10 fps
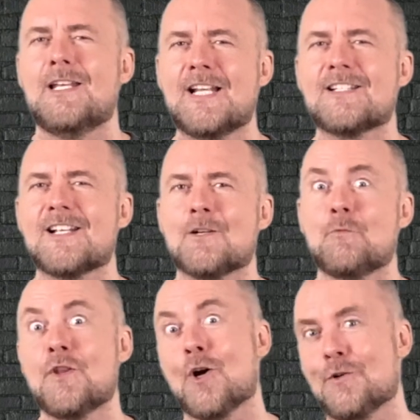Let's start
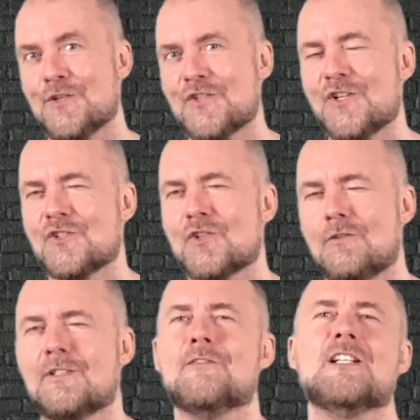with the
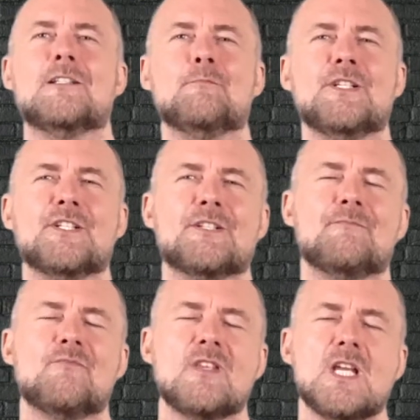horizontal development.
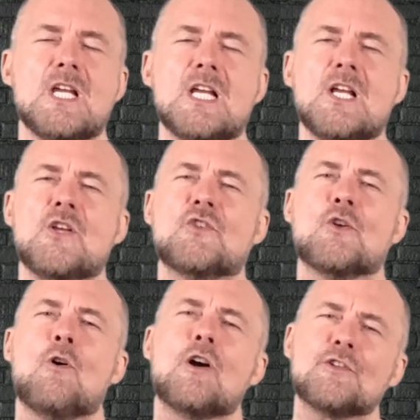
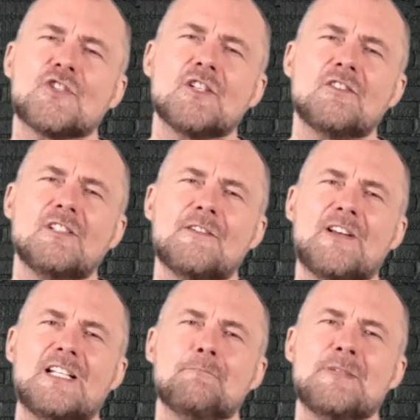So horizontal
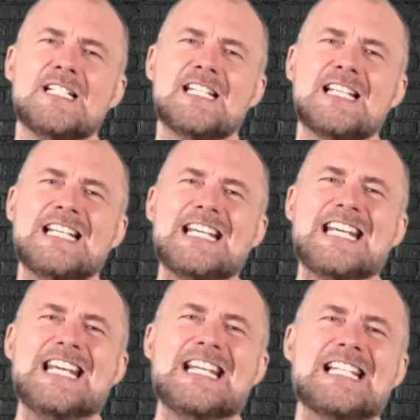development
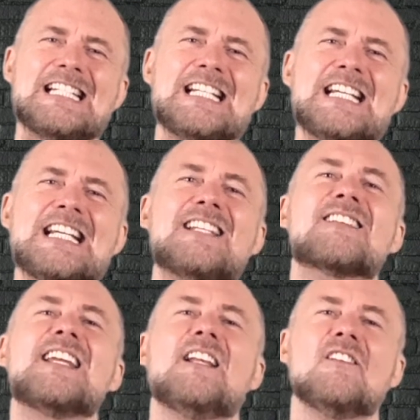is the
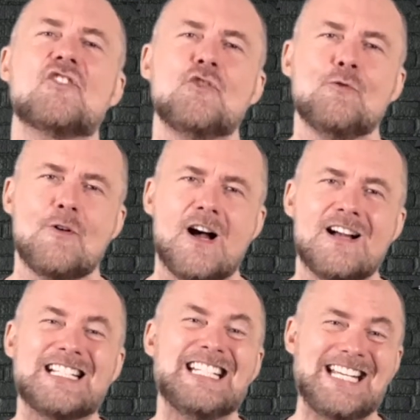skills you are
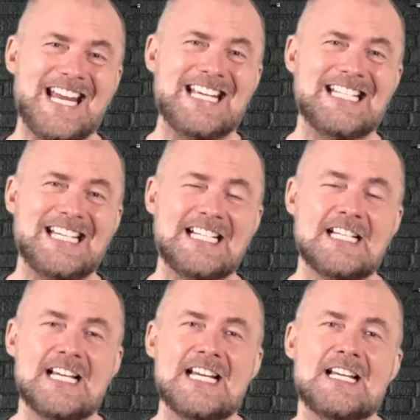gaining.
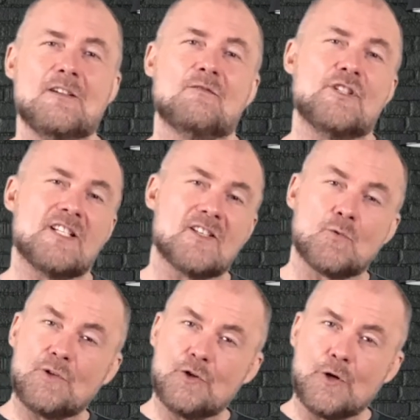For instance,
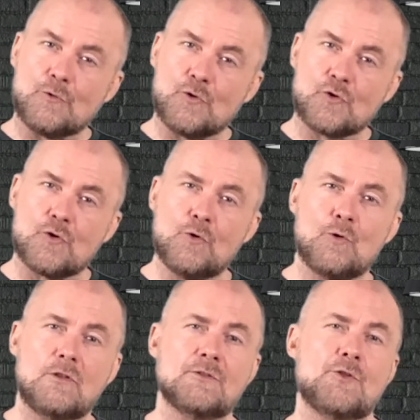when you go to
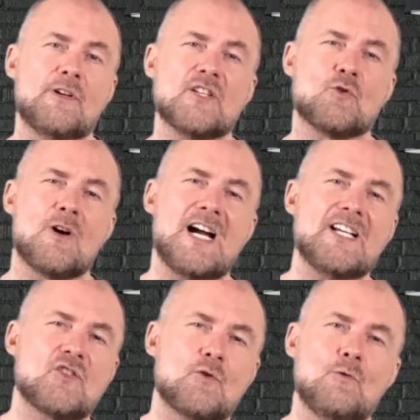school, you get to high
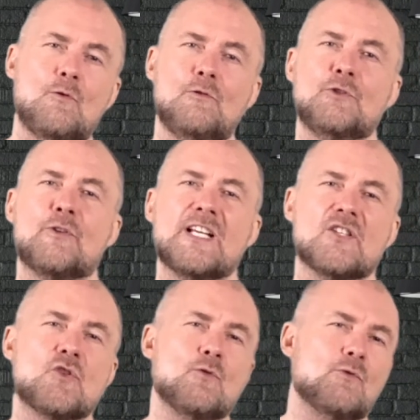school, you
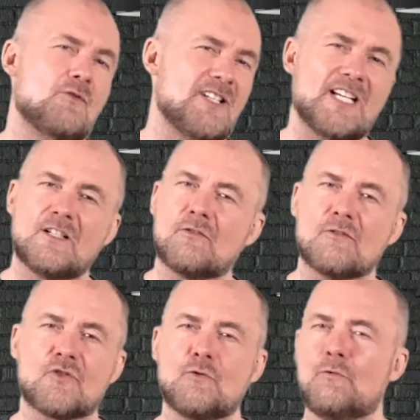get to technical
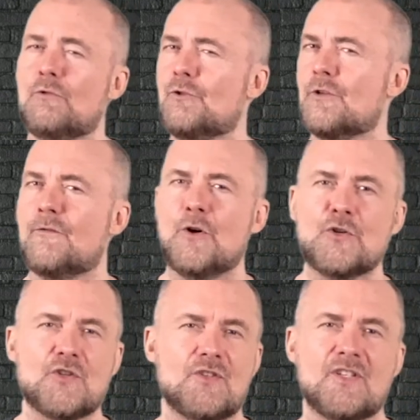school,
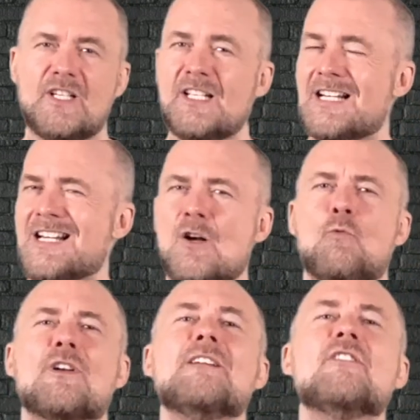university,
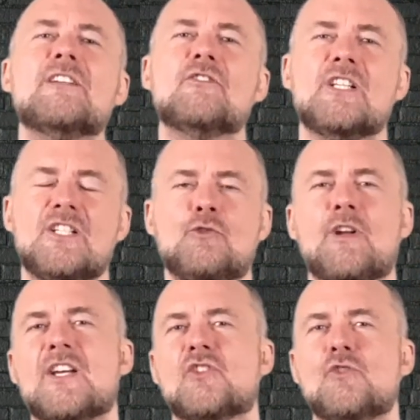whatever
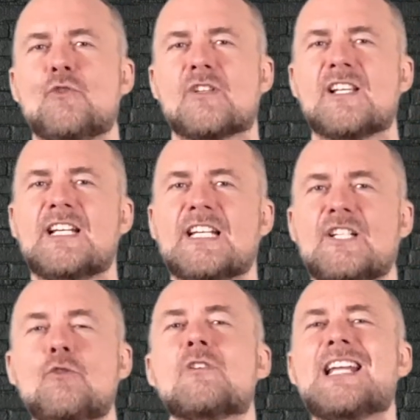education you are taking,
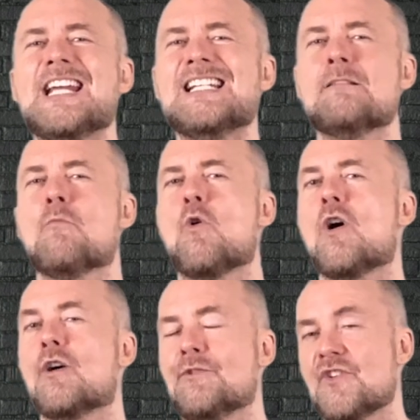you're gaining more
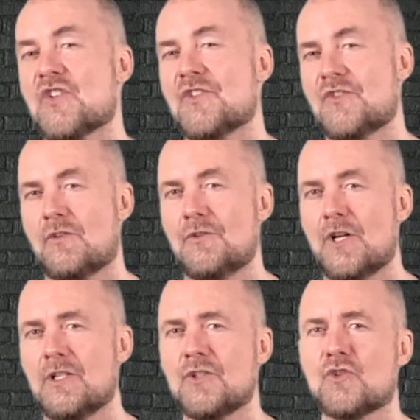horizontal
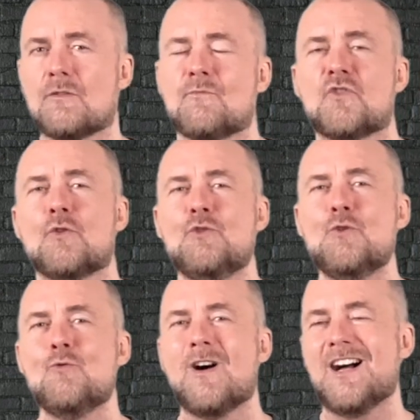knowledge. So
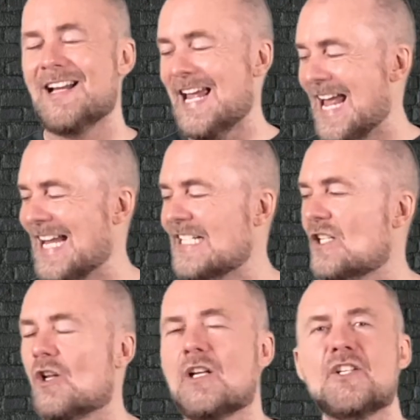you are adding
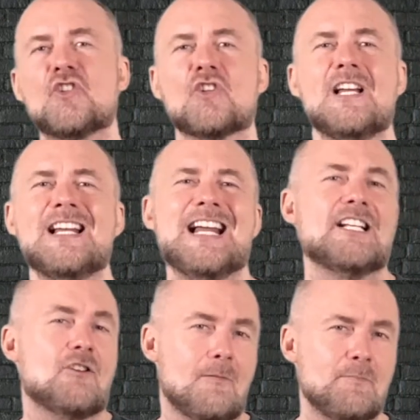knowledge
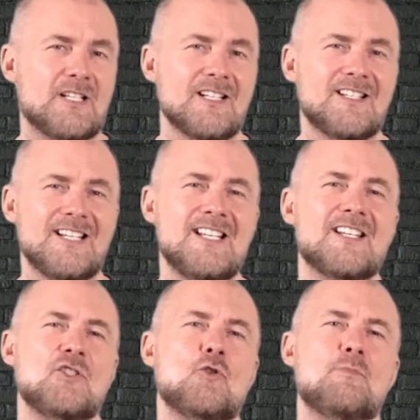and competencies
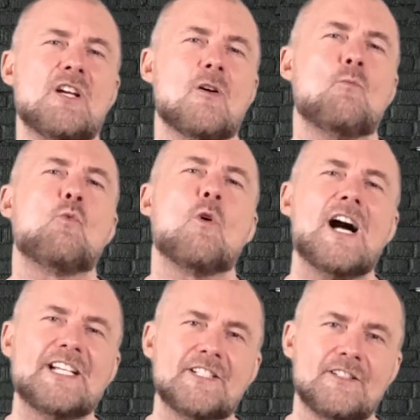and you become
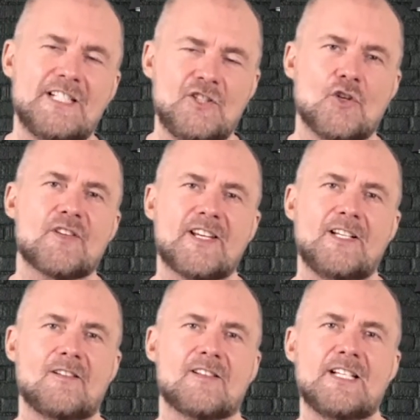wider in your
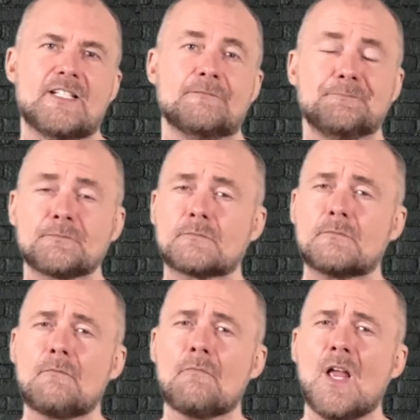skill set.
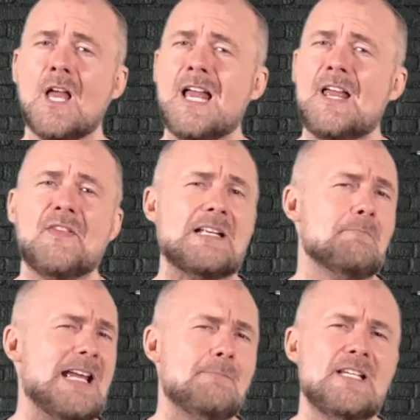That
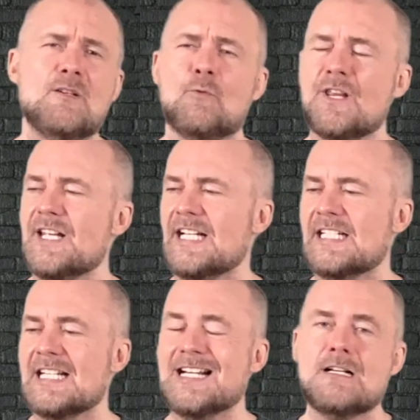may be within